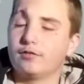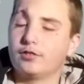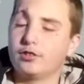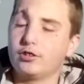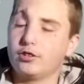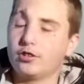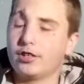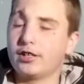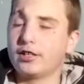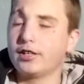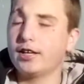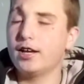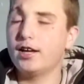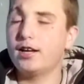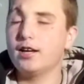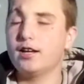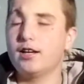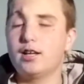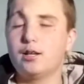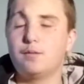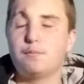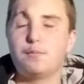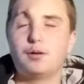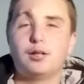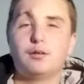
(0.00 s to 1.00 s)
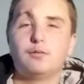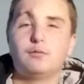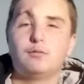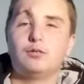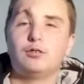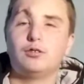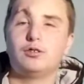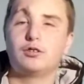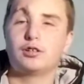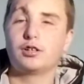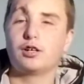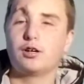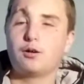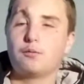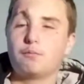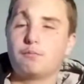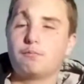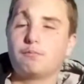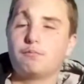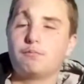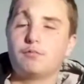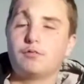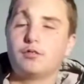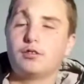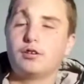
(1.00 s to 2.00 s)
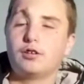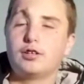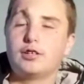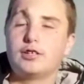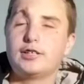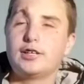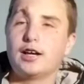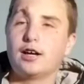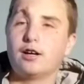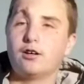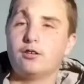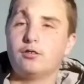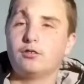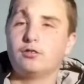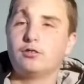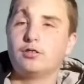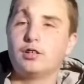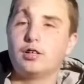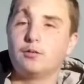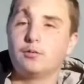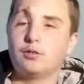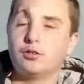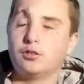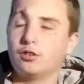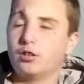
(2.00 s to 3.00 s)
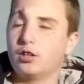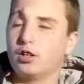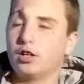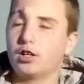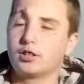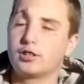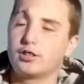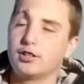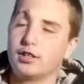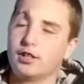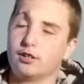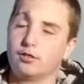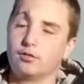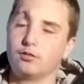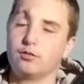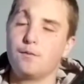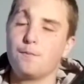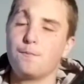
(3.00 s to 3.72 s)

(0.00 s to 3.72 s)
You can get it in, but it won't go down. It won't lock down.